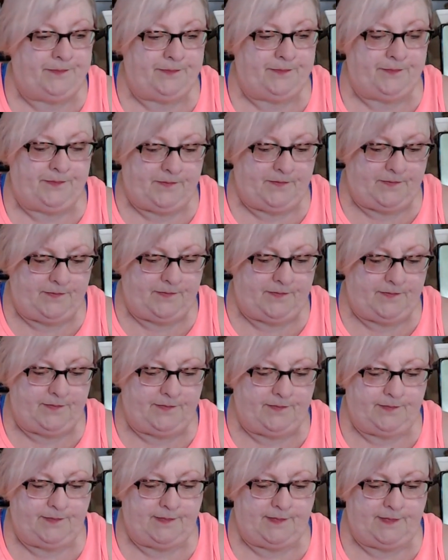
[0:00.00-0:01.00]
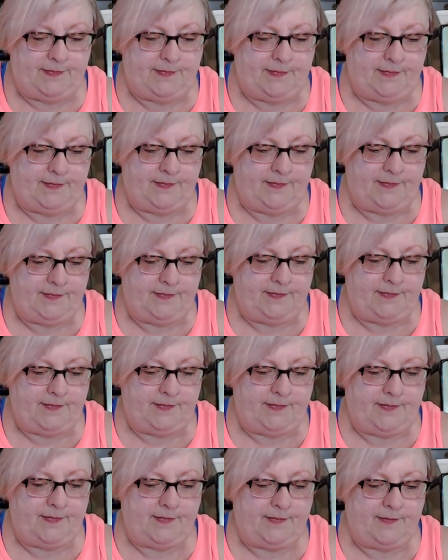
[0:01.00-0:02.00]

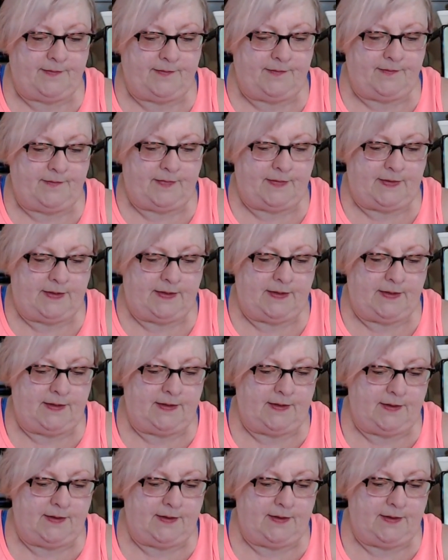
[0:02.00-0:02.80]
(no one is talking)